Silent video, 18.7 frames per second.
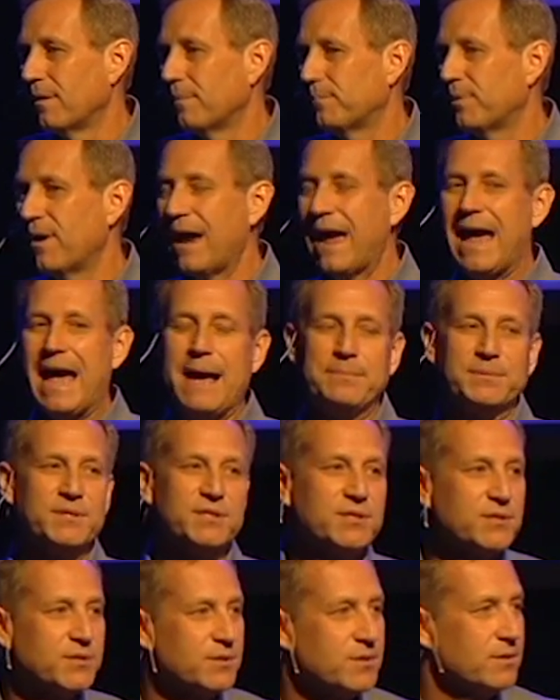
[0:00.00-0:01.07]

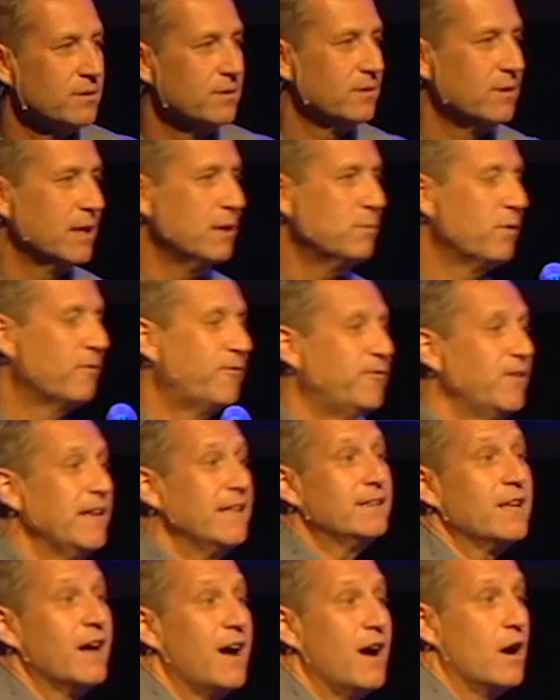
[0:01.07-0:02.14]
Perhaps he will
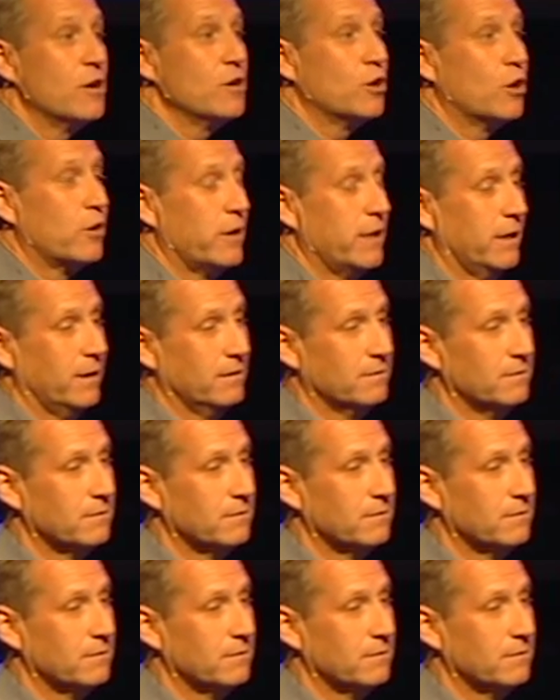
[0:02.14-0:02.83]
feed the hungry.